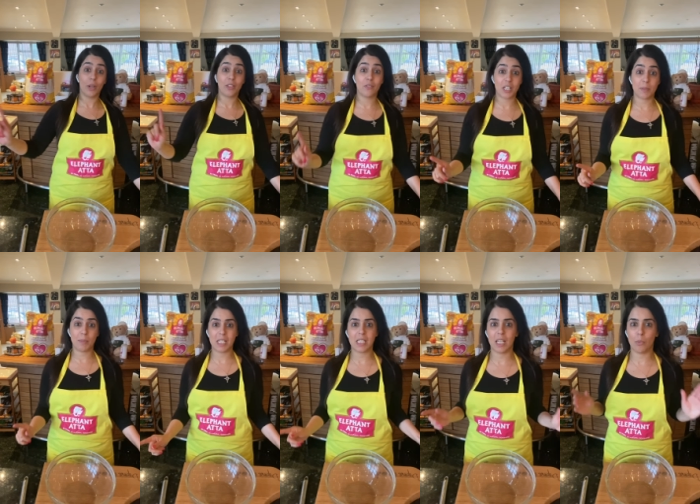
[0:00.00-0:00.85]
vitamin
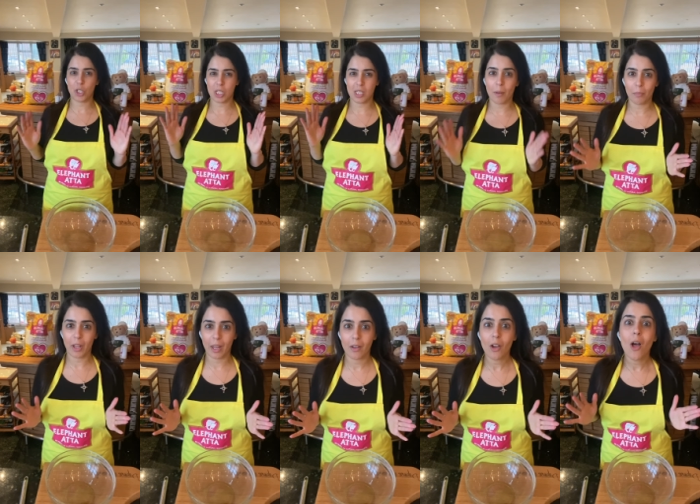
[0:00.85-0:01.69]
D, which is something
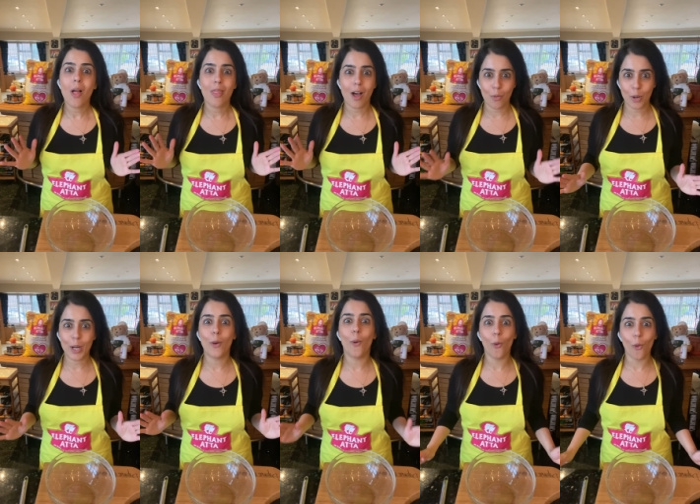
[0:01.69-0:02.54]
that we
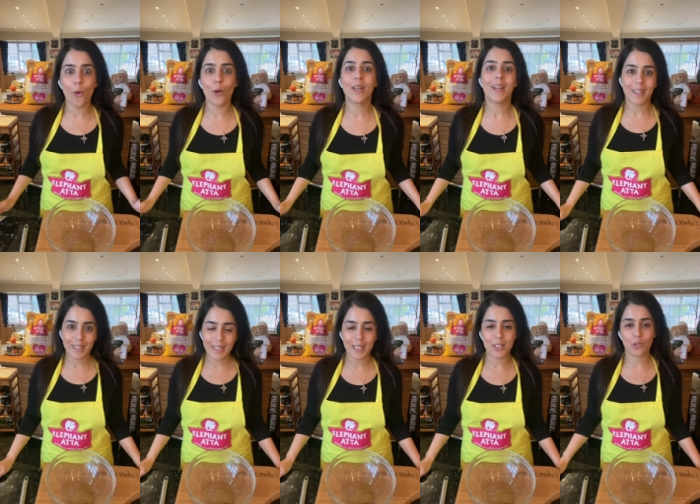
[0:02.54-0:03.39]
all
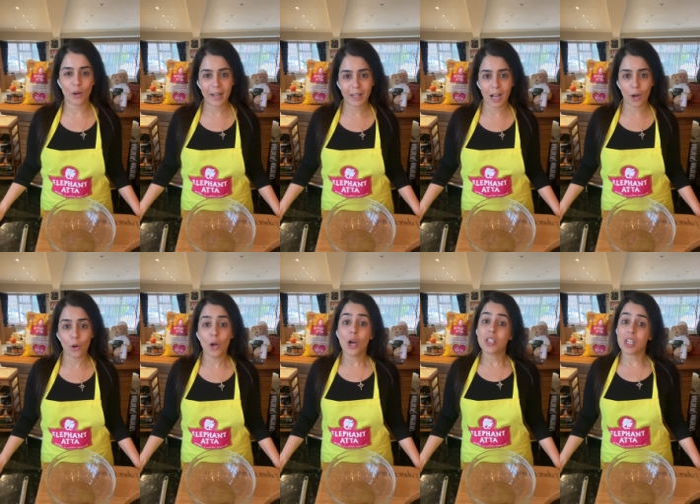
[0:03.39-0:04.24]
need right now.
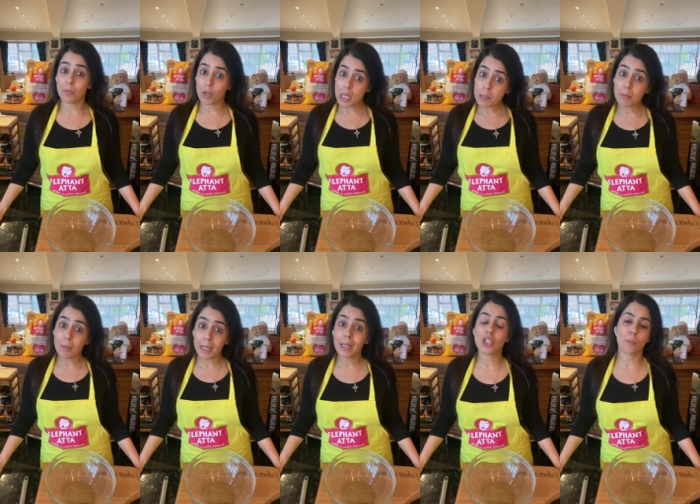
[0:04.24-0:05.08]
So I'm going to be
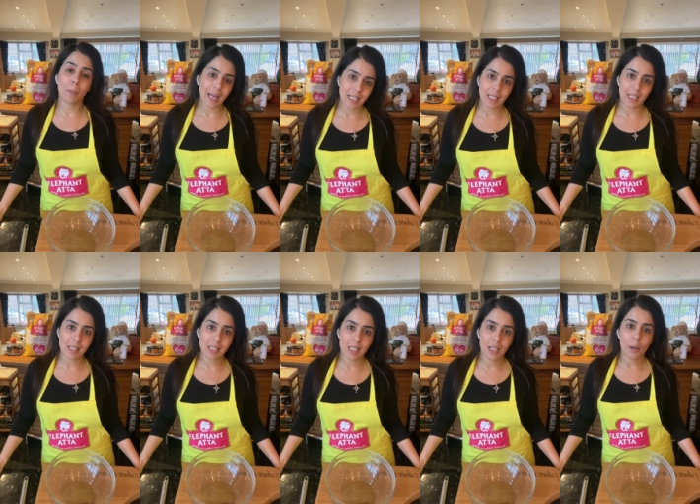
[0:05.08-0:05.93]
making chapattis,
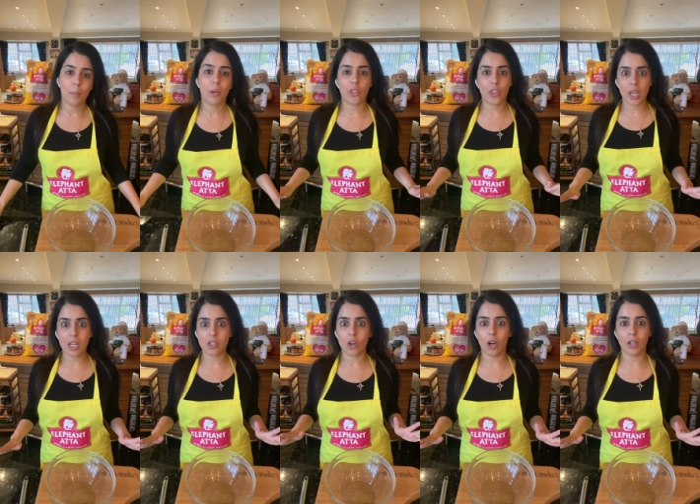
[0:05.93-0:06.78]
but these
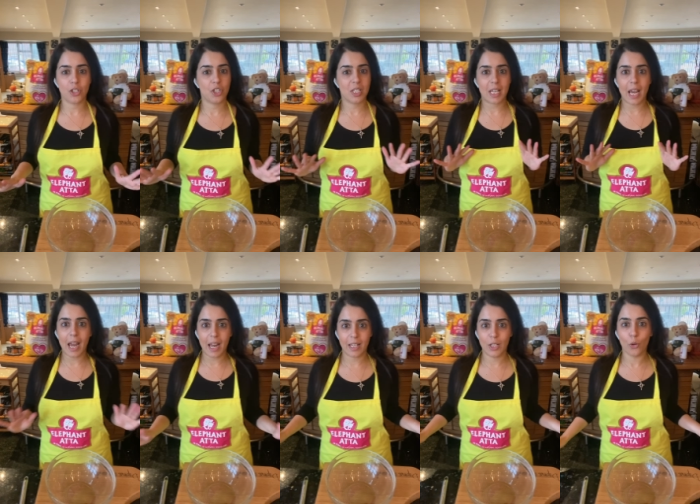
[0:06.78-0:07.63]
aren't just
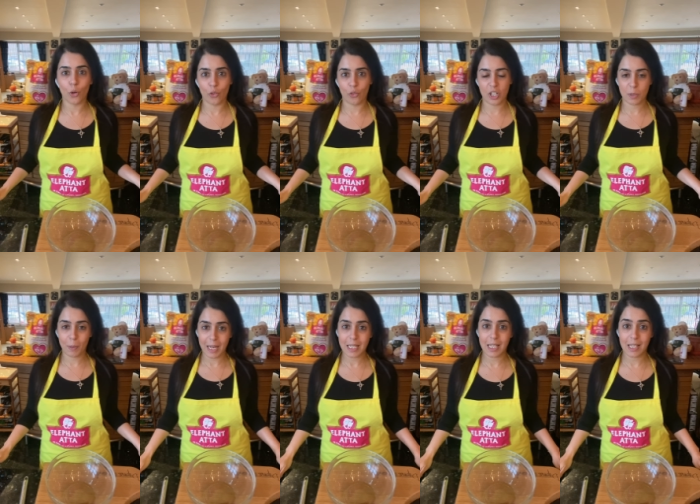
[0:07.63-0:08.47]
any ordinary
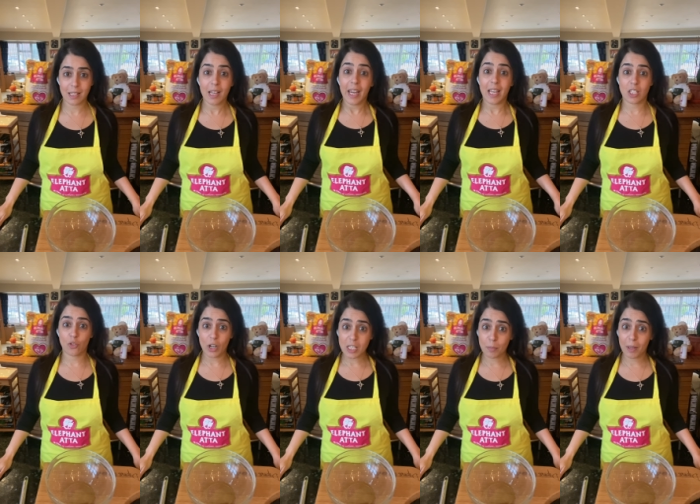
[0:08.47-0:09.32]
chapattis. It's a
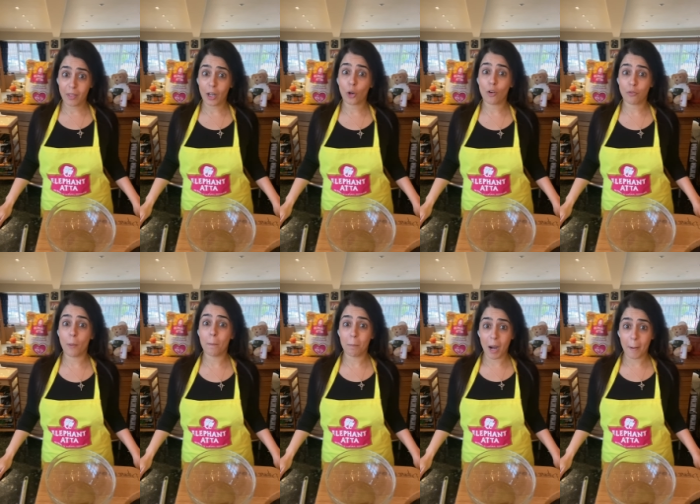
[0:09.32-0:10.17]
recipe that I got from
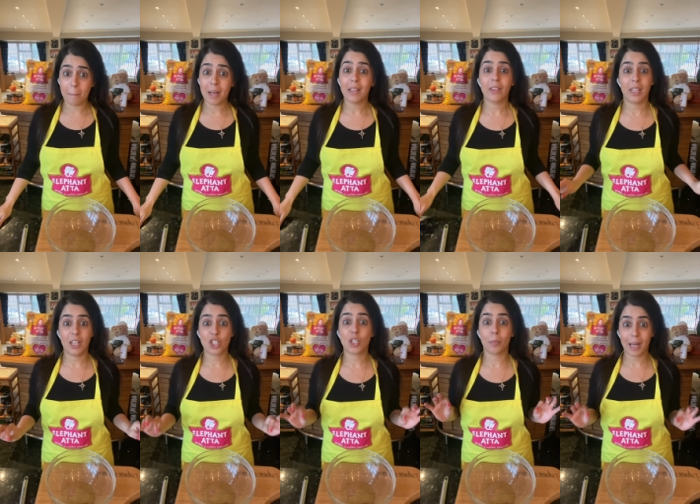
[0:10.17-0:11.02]
Mum. These
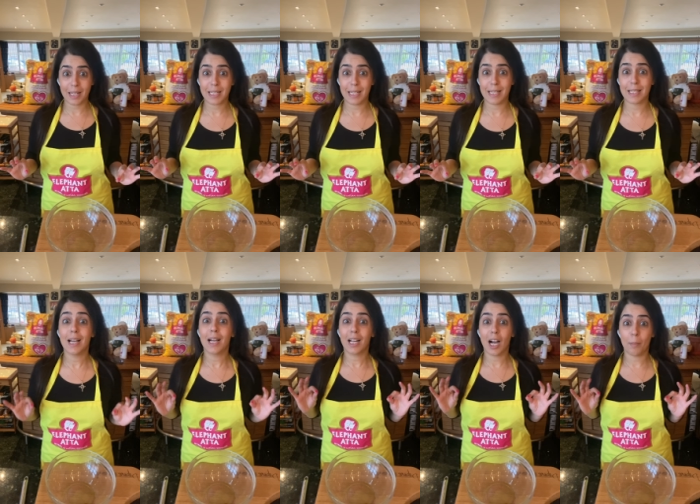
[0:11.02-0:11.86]
chapattis
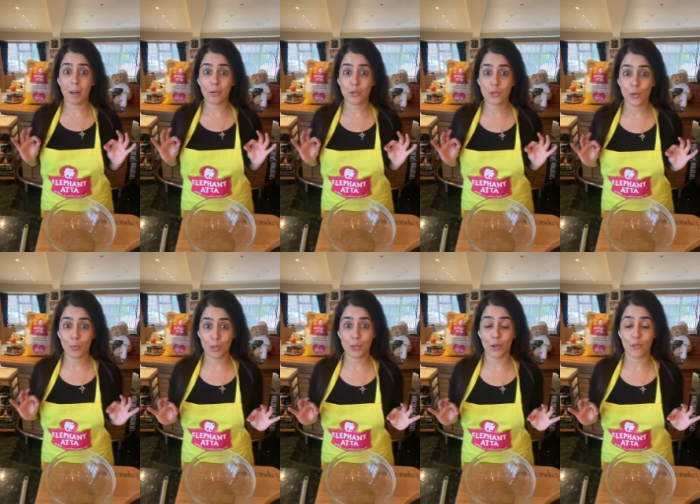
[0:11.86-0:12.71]
come out super
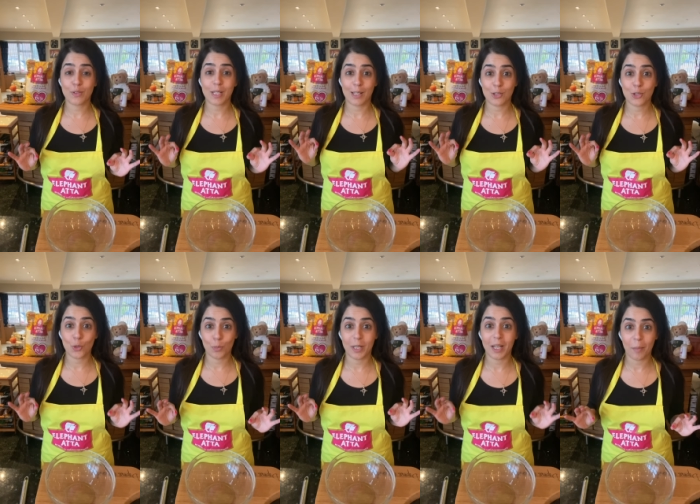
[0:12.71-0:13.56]
soft and super
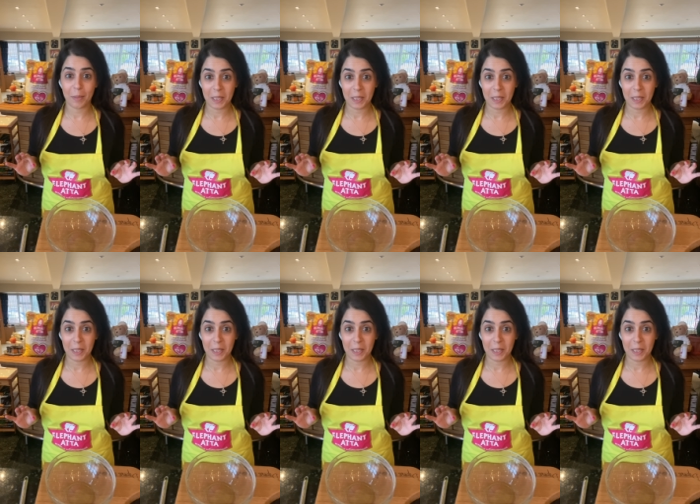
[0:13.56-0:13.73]
yummy.